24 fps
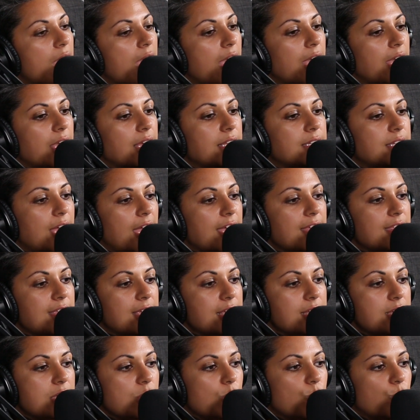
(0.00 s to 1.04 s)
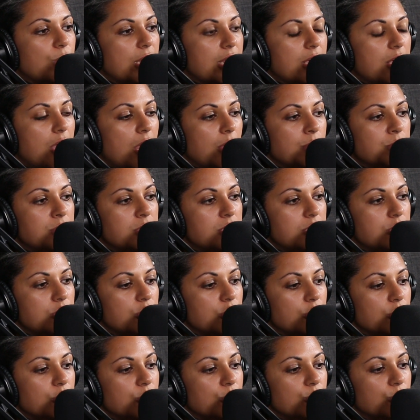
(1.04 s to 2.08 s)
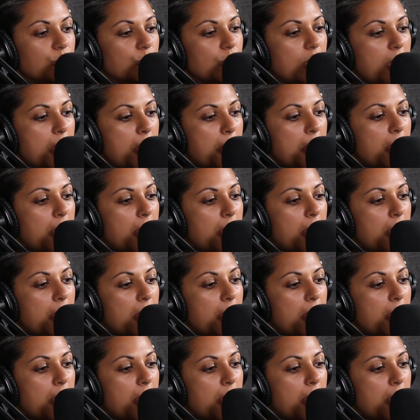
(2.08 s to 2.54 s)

And I think when it comes to